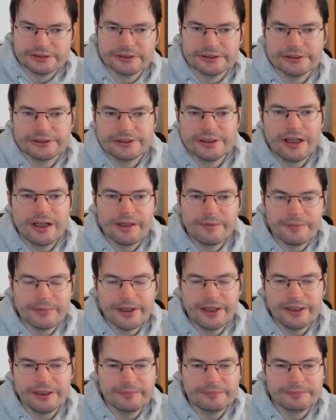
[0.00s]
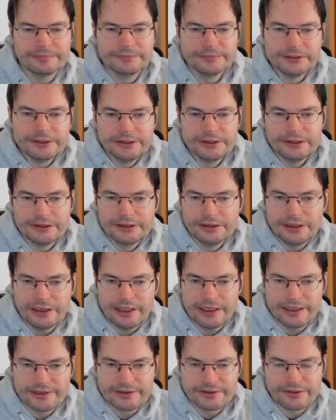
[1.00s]
type name
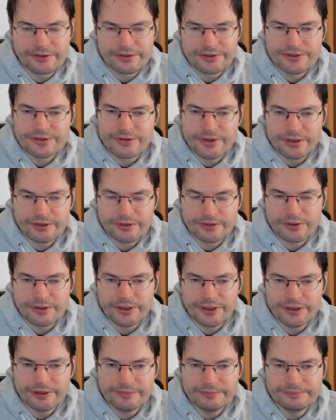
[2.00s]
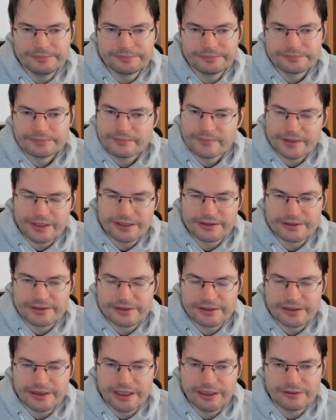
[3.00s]
as a constructor name. that is
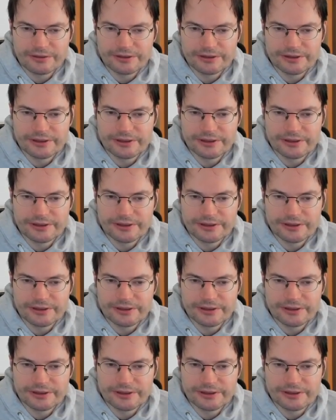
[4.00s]
allowed in